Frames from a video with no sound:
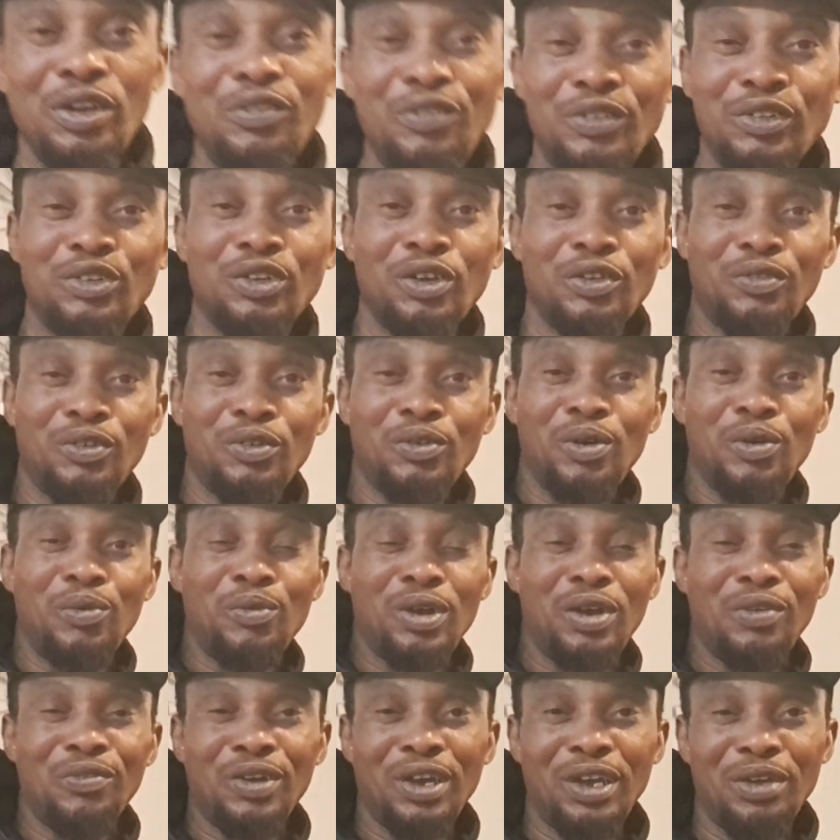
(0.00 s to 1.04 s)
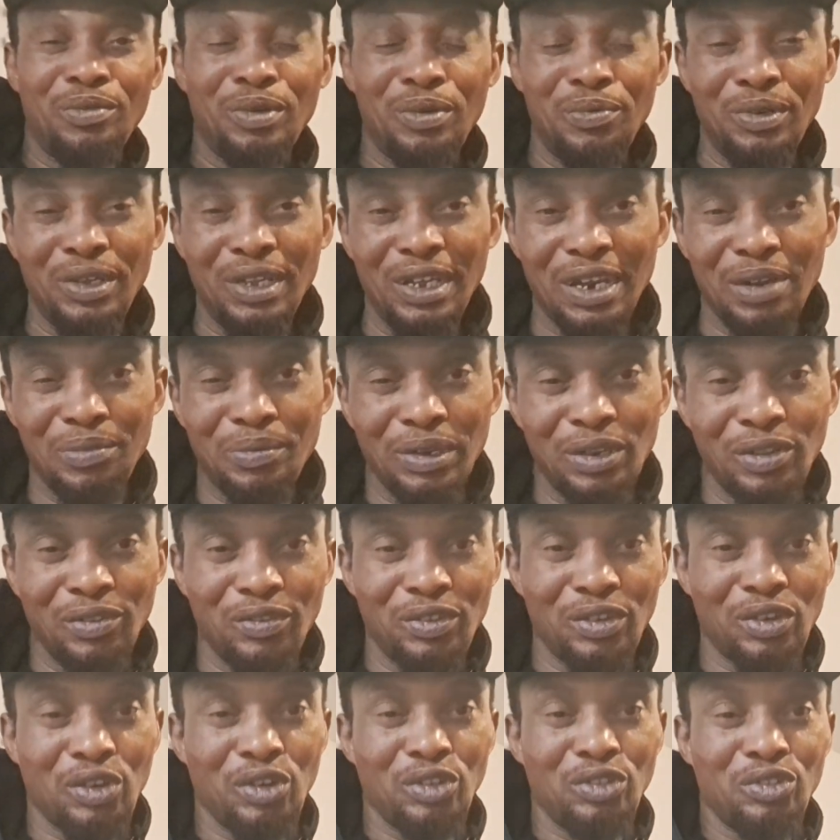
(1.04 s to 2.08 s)
evening to everyone, wherever you may be in any part of
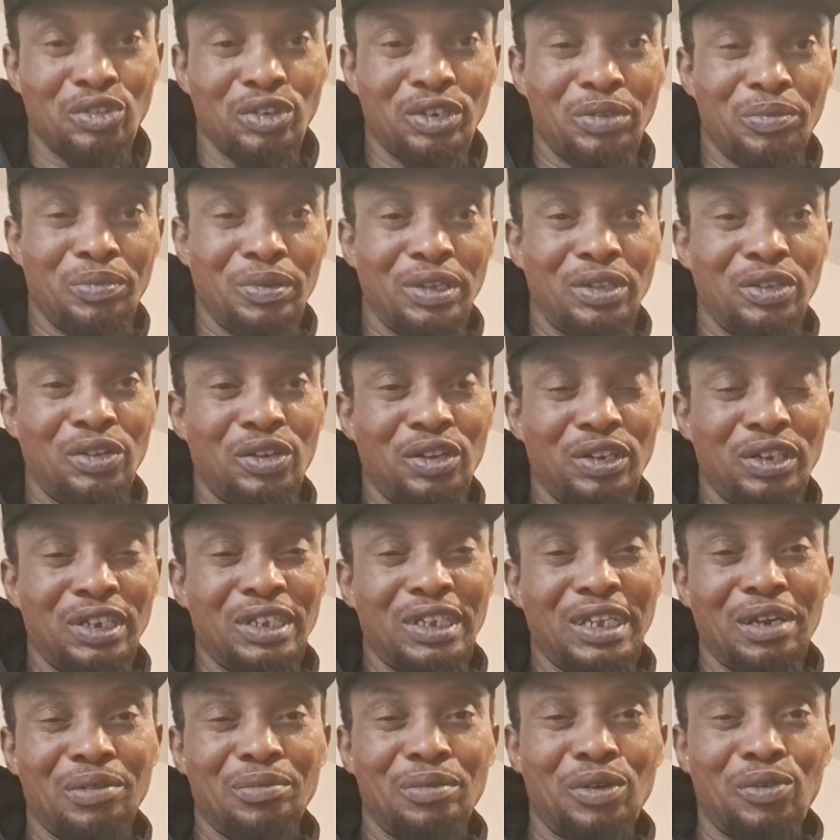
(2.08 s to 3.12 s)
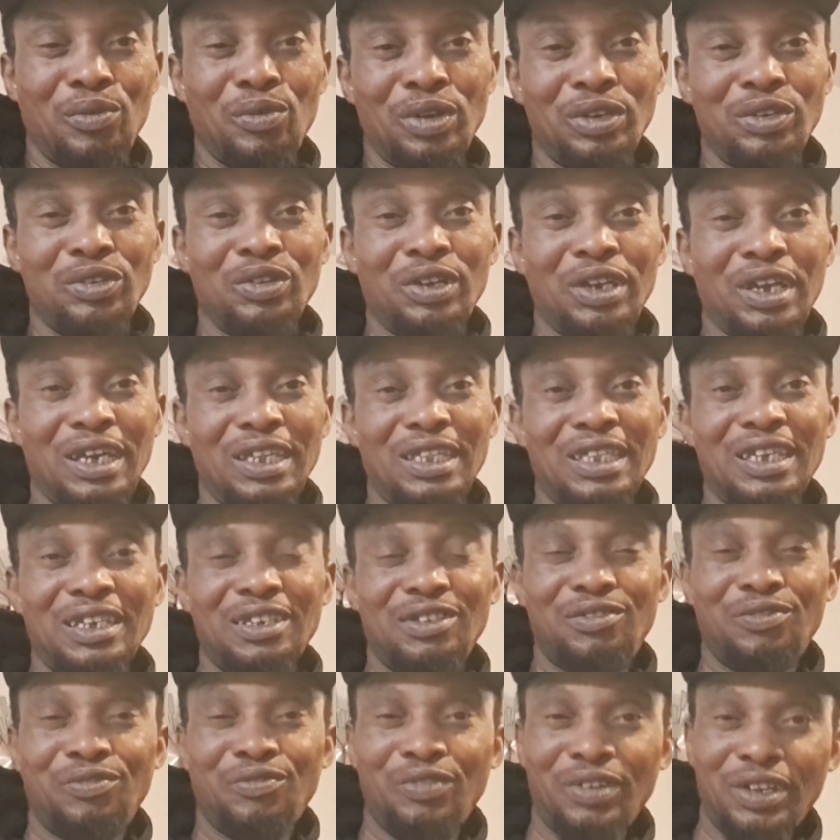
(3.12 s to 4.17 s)
the country, depending on the time and when you get
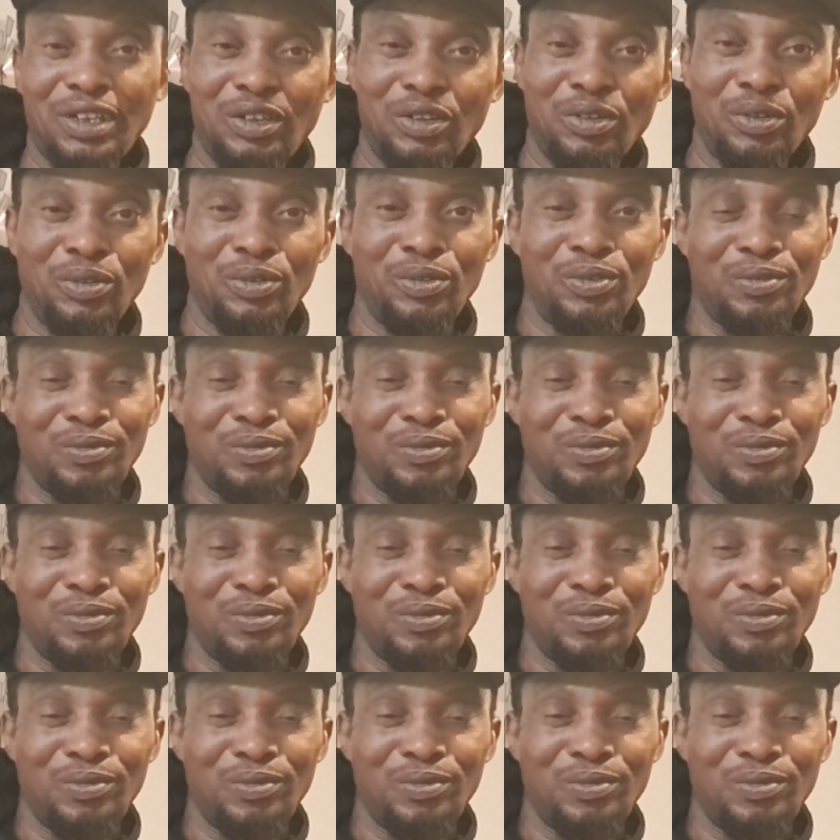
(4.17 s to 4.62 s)
this video.